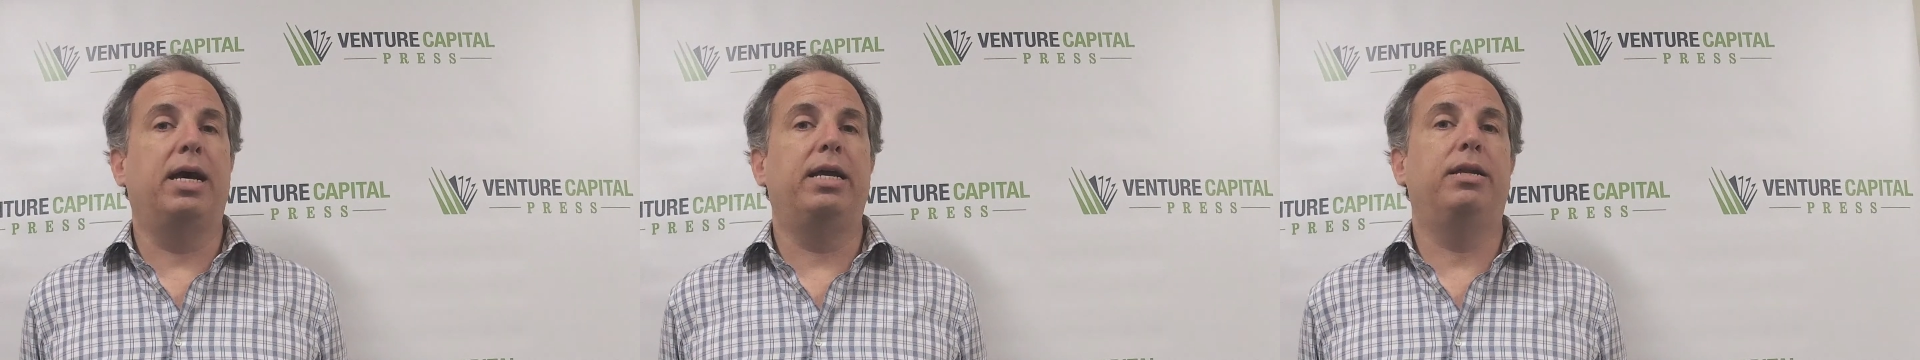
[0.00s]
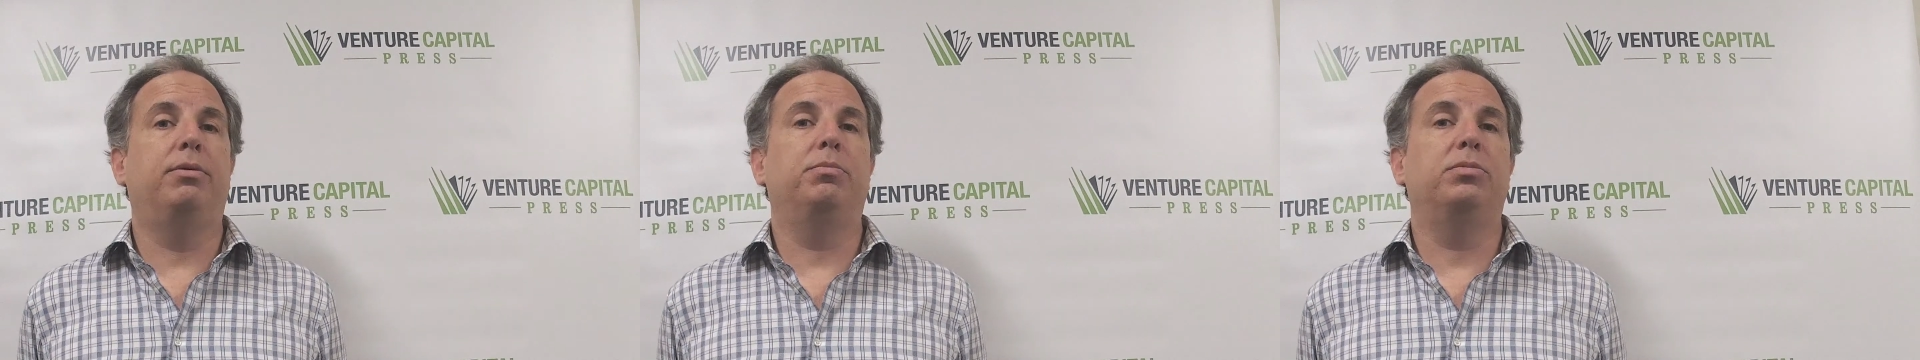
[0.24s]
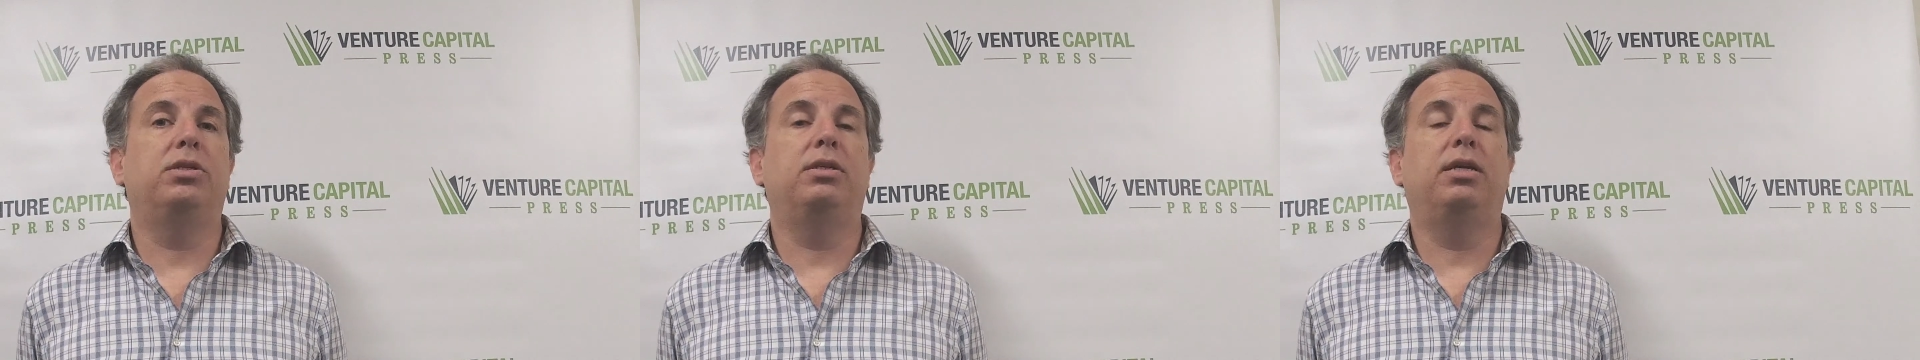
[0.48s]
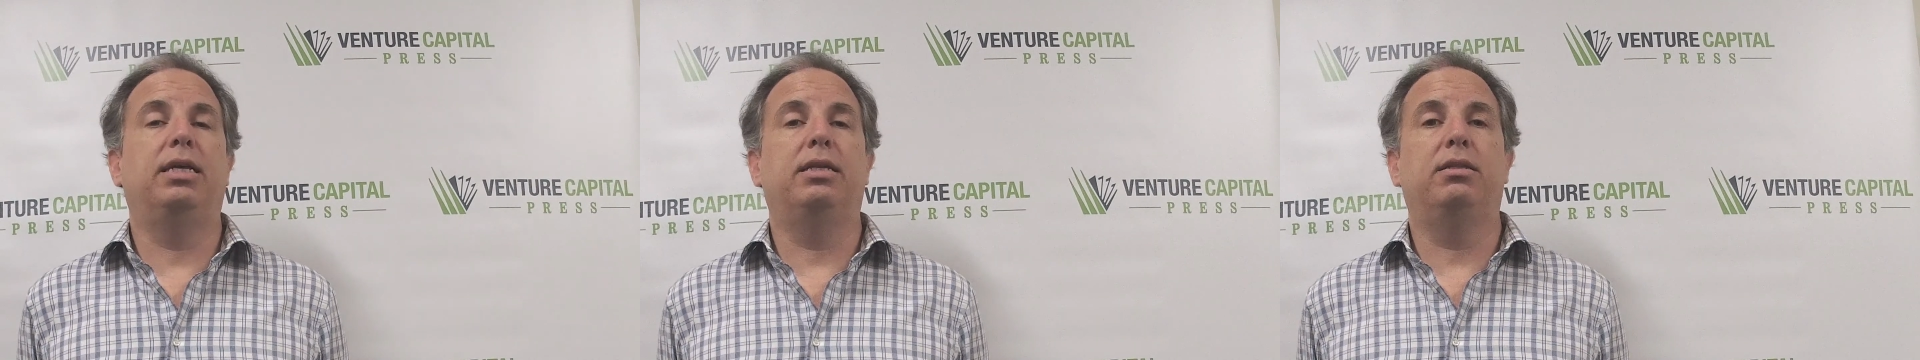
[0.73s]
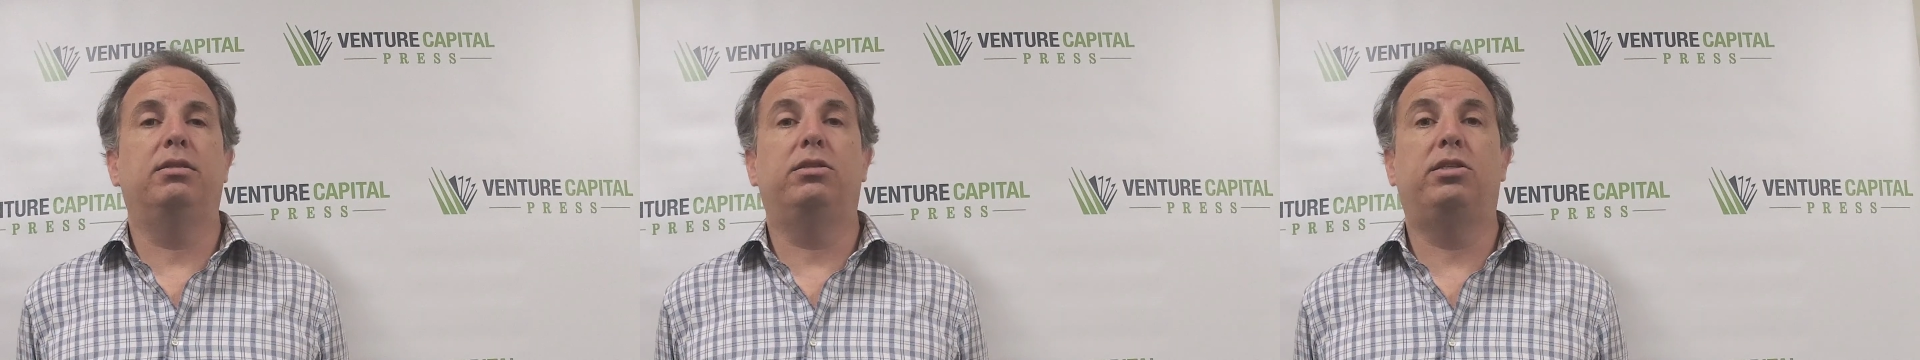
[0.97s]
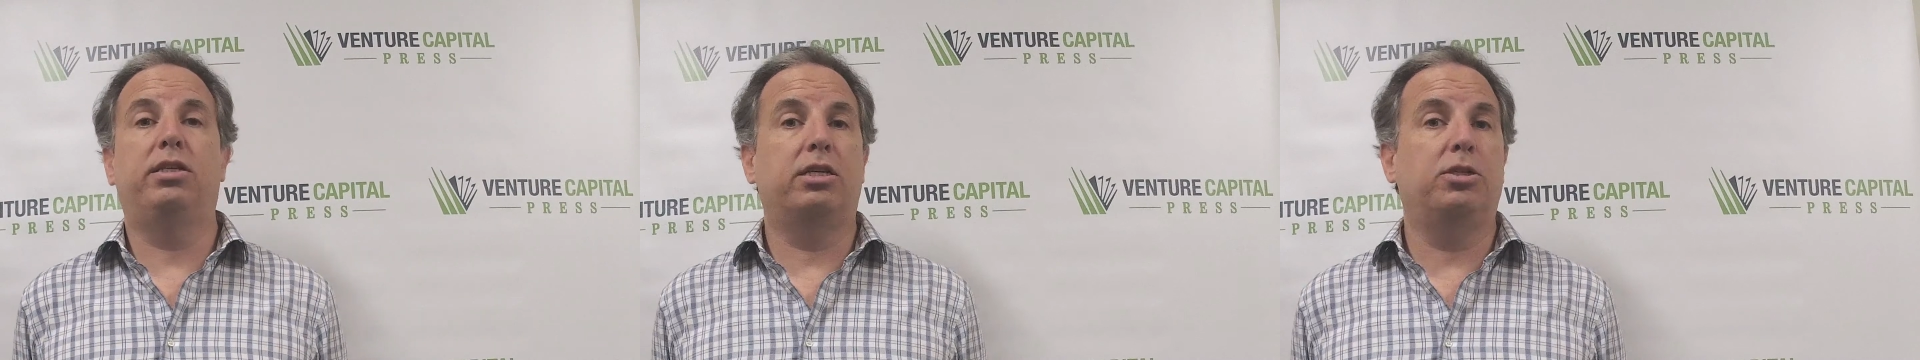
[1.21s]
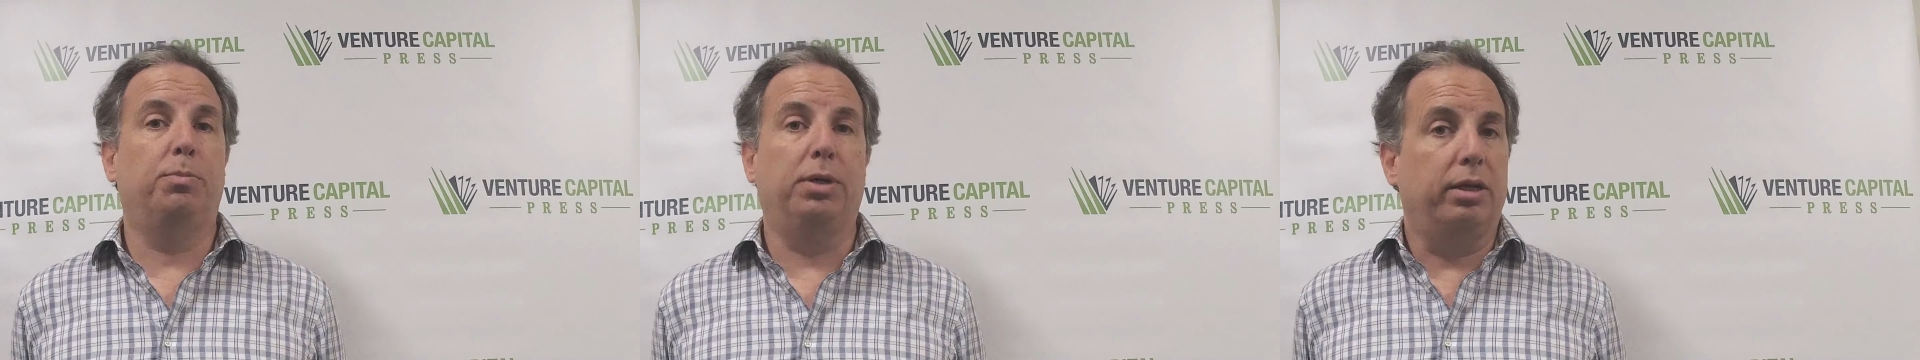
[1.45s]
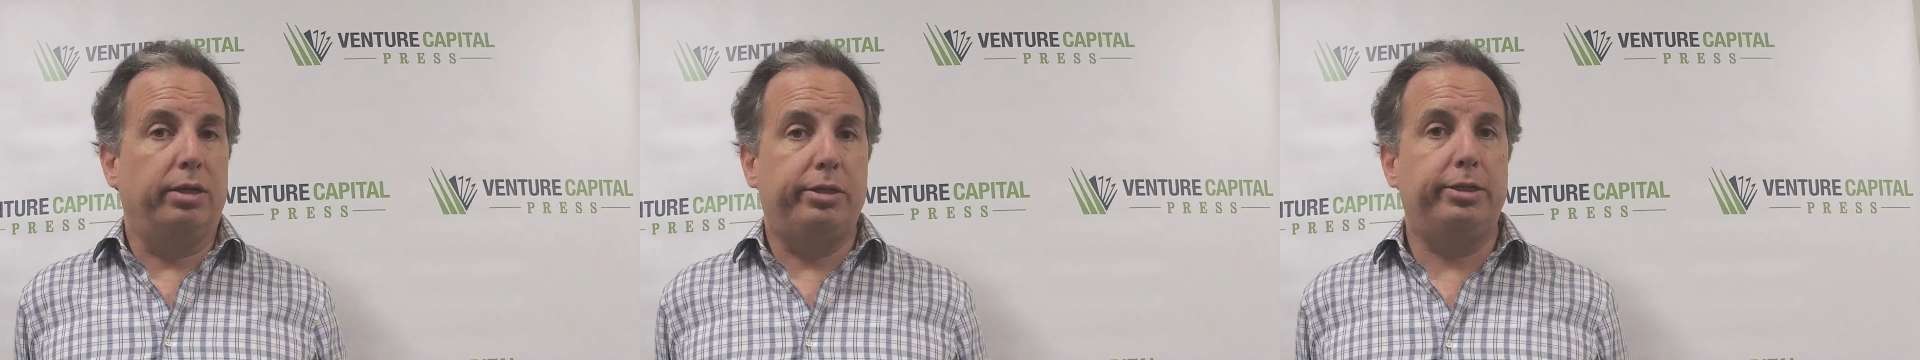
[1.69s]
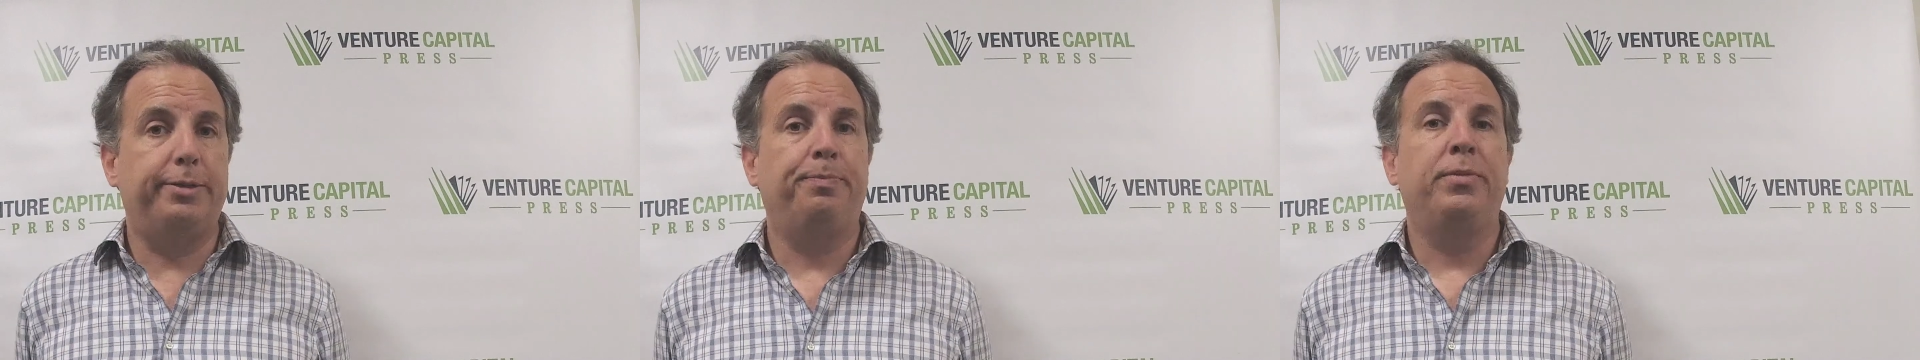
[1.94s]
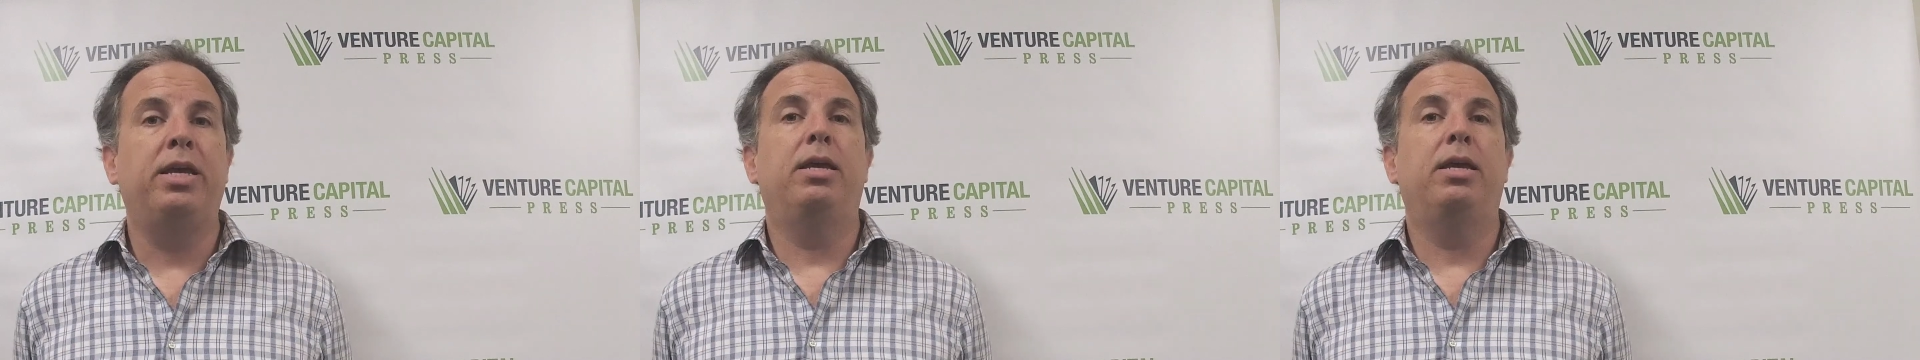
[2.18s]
items in 6 bullets.